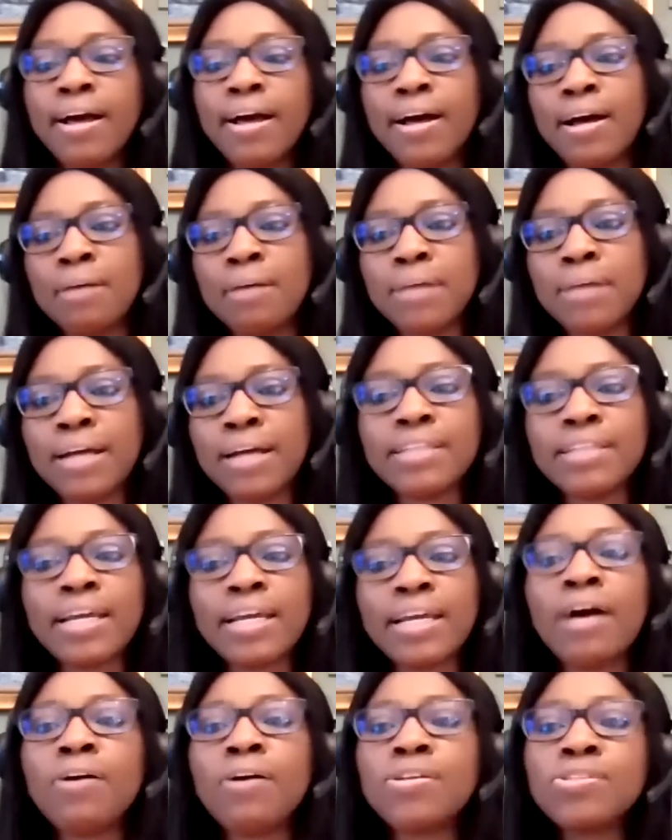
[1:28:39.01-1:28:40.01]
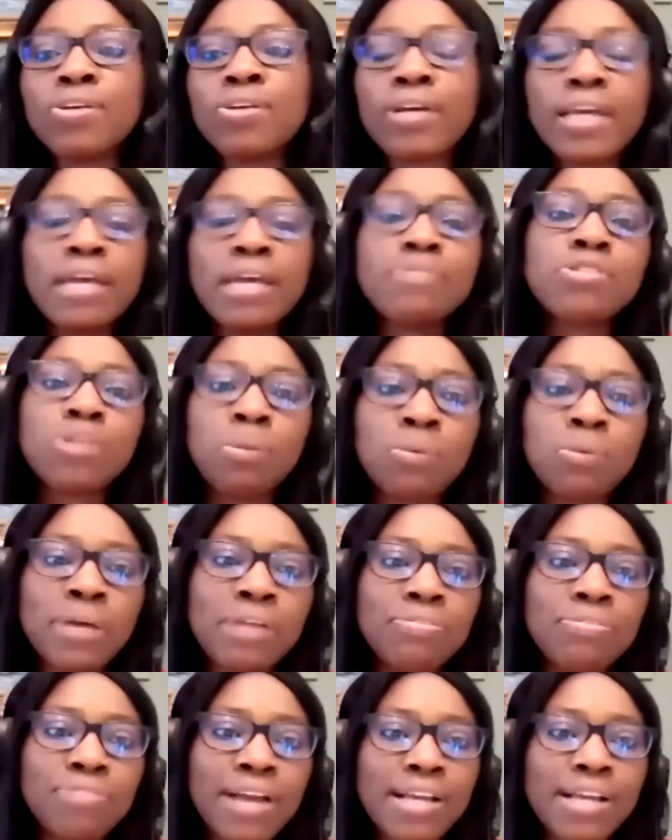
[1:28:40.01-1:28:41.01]
And then I also gave some
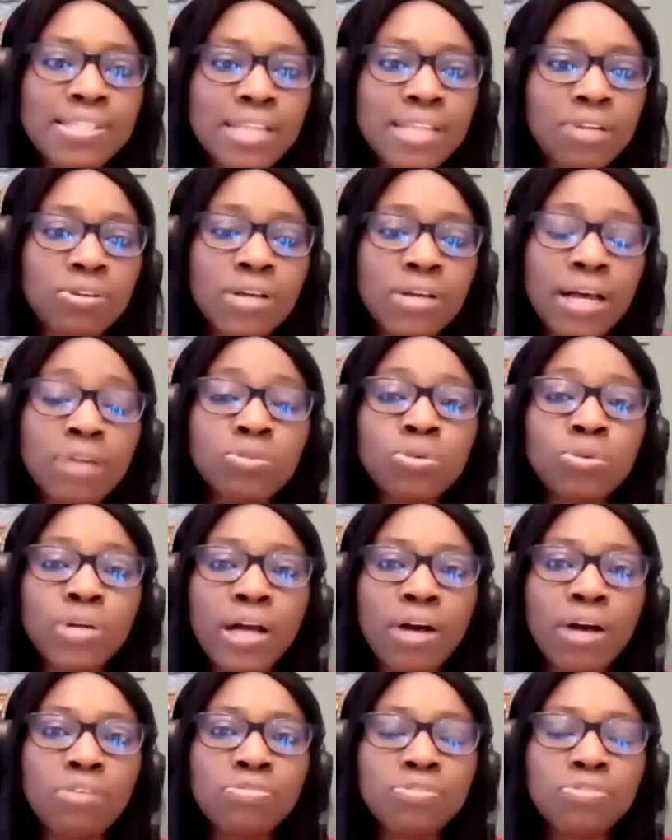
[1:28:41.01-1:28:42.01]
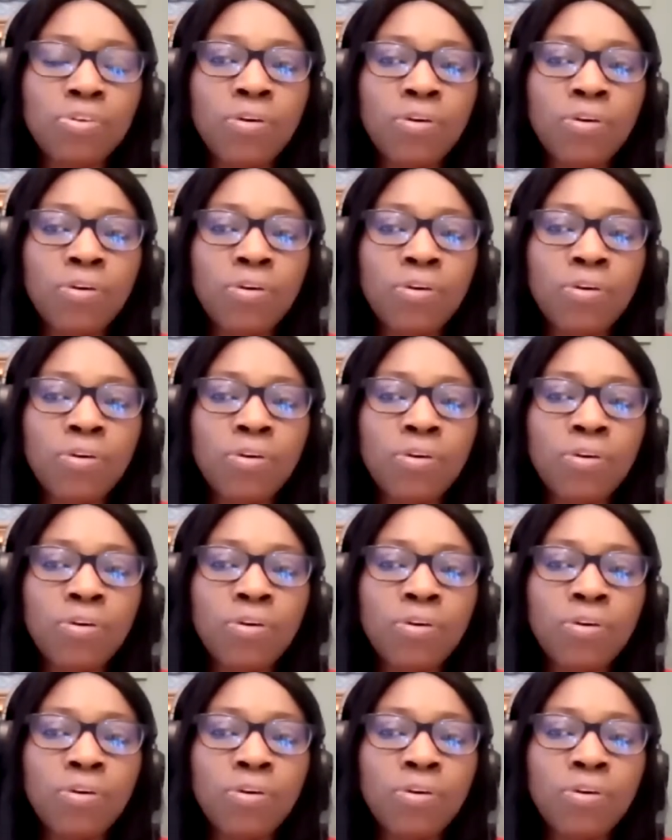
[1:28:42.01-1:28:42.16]
red flags that you can look out